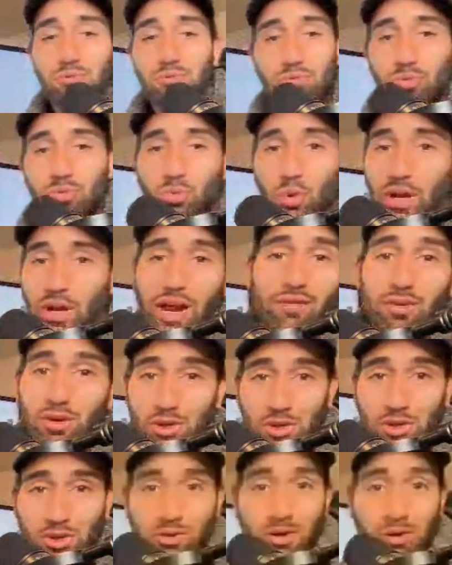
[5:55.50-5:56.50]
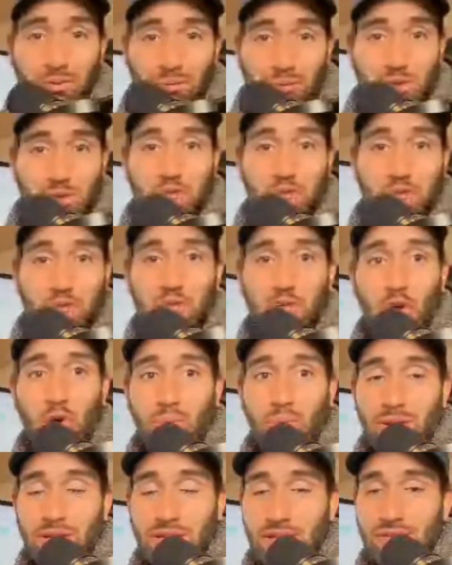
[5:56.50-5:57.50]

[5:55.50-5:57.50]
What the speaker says: whatever. I'm just showing my TV.